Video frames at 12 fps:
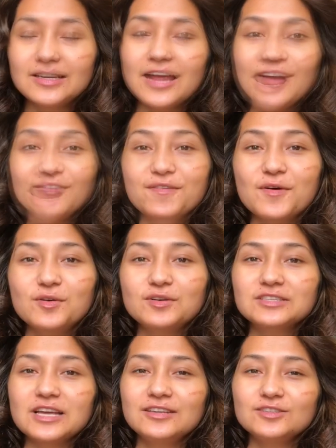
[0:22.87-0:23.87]
and of
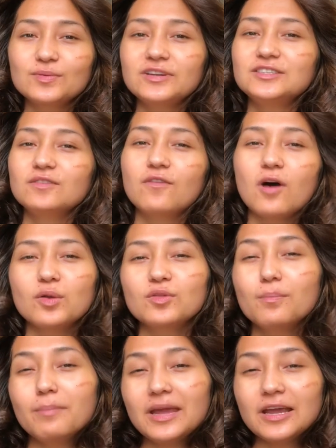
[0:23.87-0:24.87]
course I just wanted to follow the
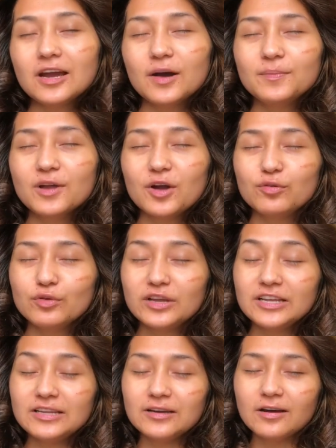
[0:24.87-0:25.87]
makeup, not
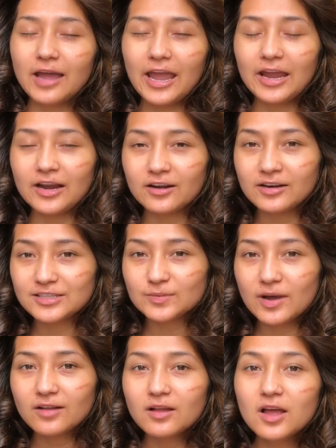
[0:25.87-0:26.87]
really a hair as
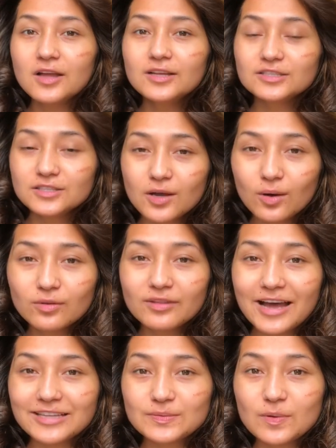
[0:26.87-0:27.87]
well, so
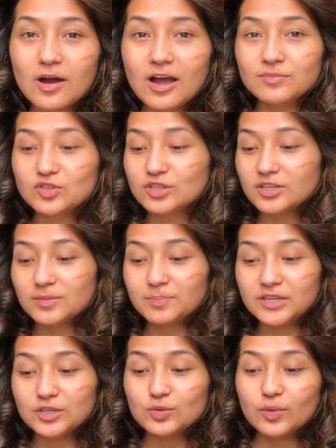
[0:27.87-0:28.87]
that's why I'm just gonna
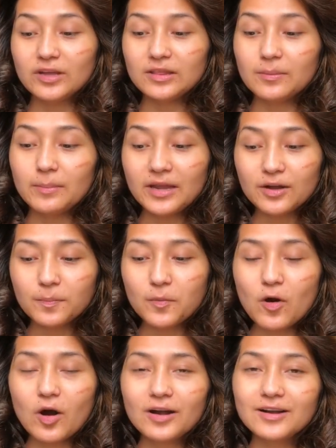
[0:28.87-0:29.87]
be doing the makeup
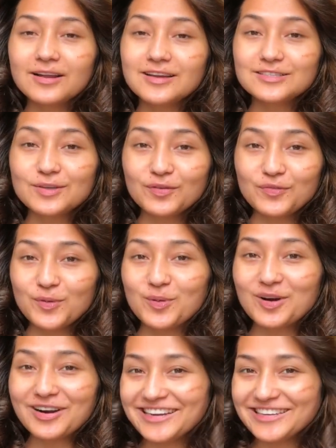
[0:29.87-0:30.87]
part. So if you
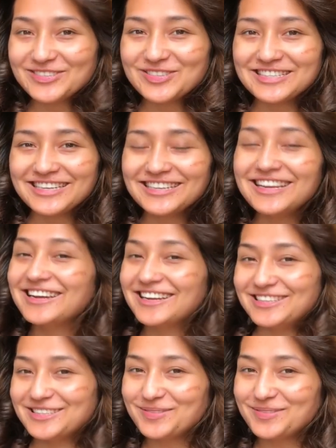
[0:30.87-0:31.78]
are interested, continue